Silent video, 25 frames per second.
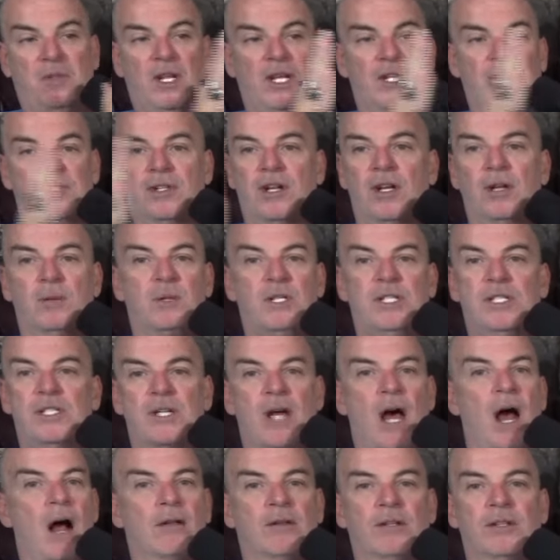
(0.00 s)
it's going to be
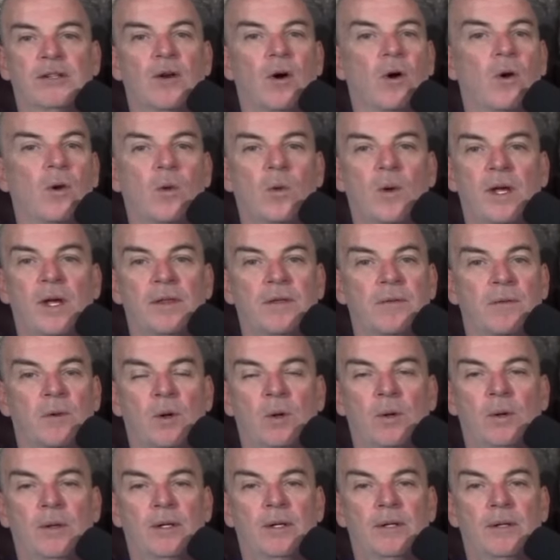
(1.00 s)
solid the whole way
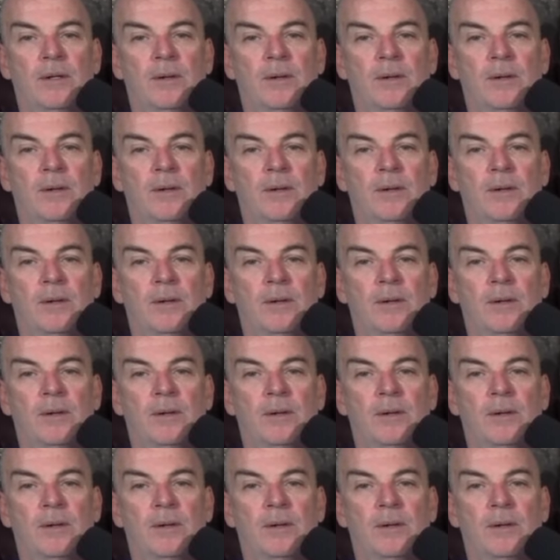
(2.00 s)
through.